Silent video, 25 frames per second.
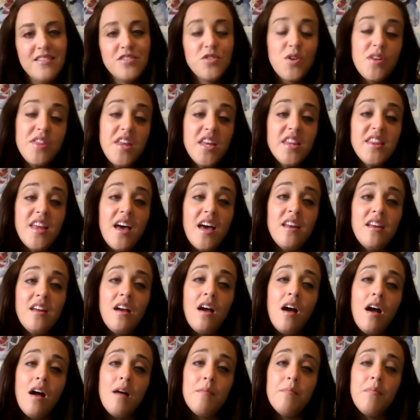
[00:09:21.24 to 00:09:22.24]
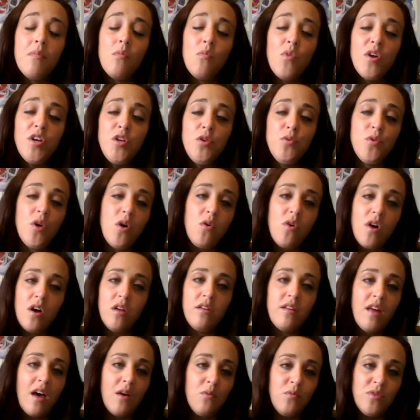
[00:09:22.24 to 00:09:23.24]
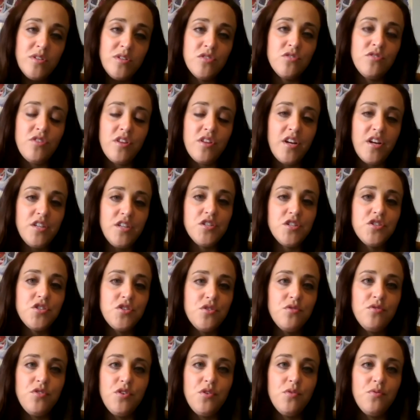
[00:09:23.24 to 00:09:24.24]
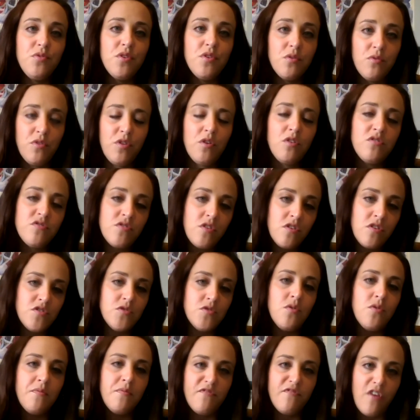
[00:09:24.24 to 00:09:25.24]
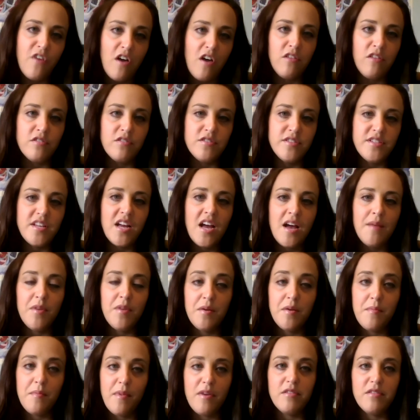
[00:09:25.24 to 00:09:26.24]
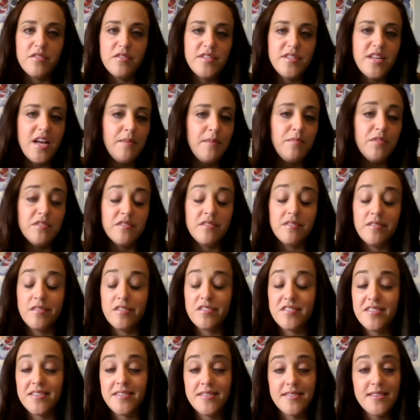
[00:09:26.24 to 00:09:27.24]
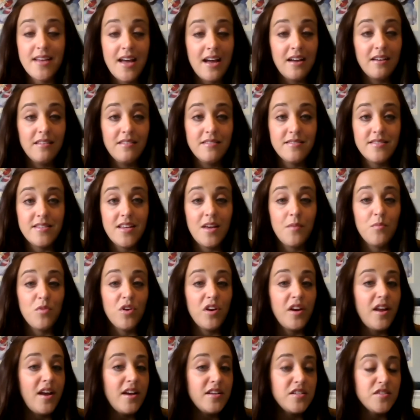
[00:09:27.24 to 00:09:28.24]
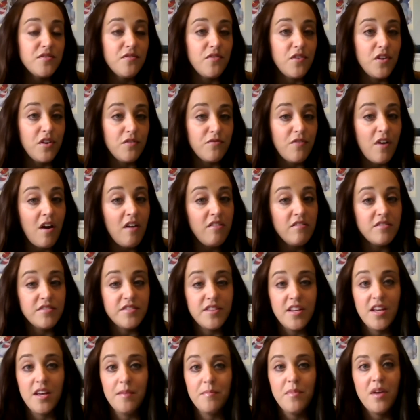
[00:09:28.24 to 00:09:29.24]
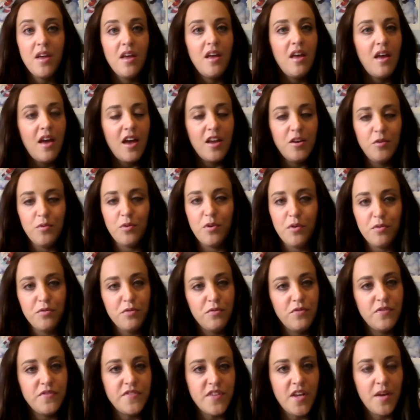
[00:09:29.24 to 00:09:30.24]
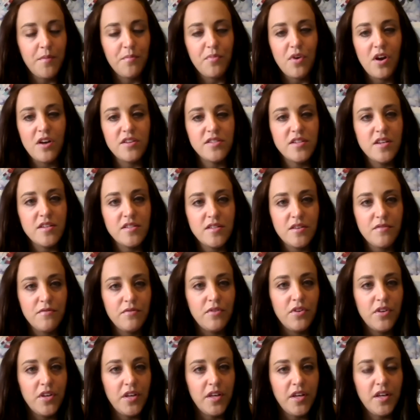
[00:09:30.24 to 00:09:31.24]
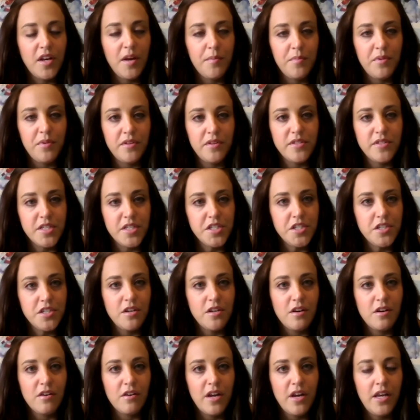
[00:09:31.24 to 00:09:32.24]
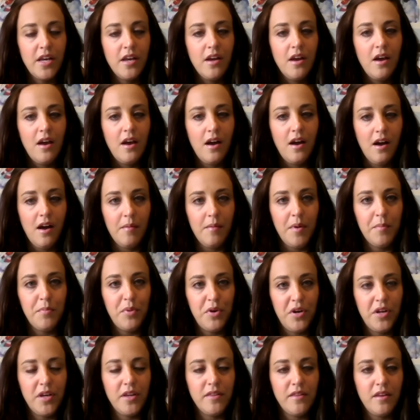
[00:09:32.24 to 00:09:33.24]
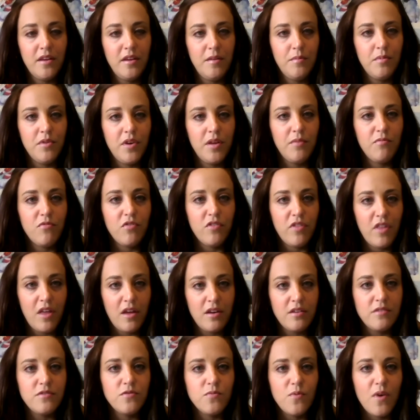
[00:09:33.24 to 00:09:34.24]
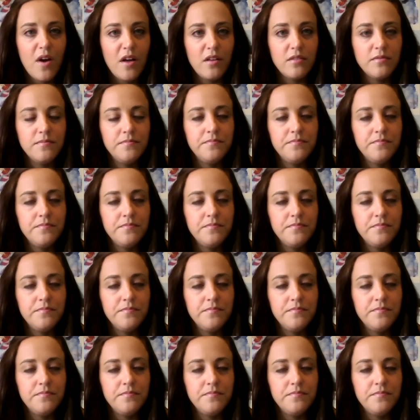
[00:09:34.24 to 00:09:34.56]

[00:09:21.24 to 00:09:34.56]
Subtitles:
So I think that when you go on that wizard that I just showed you, there's also a father's tab and a mother's tab. It looks exactly the same. We're going to ask for your father's name, and you go through the same process of looking it up in the dictionary and putting in the Hebrew name for that as well.